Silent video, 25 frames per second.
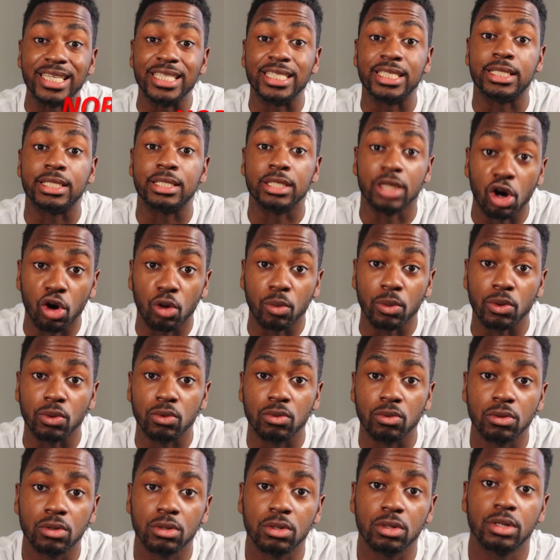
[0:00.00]
It's Noble.
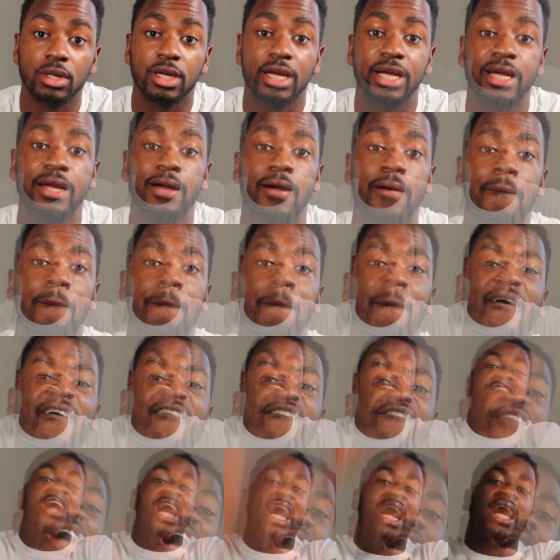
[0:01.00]

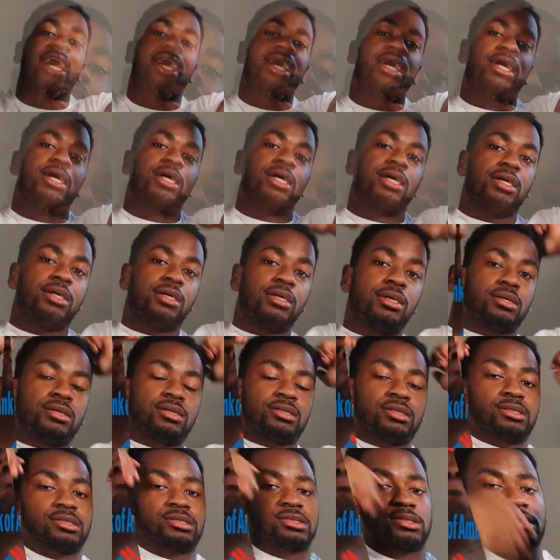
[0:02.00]
Bye. Don't care what